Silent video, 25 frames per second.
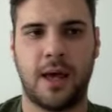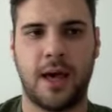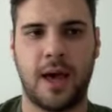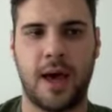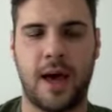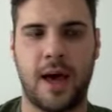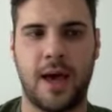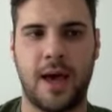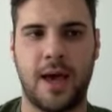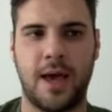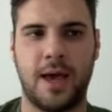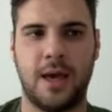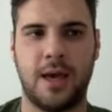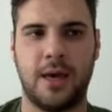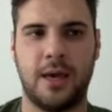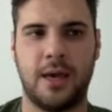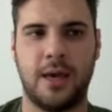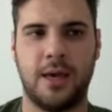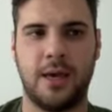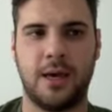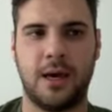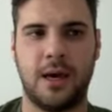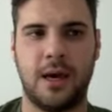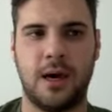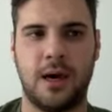
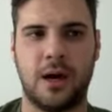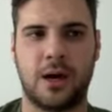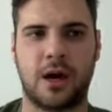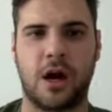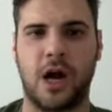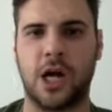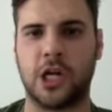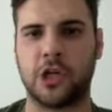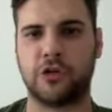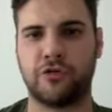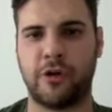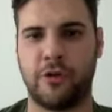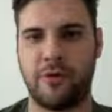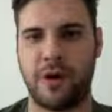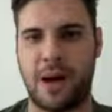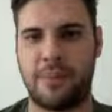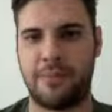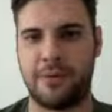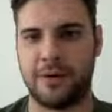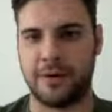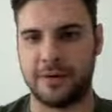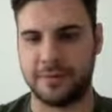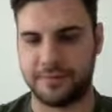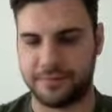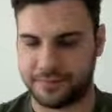a uh, country
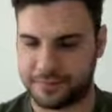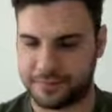rapper.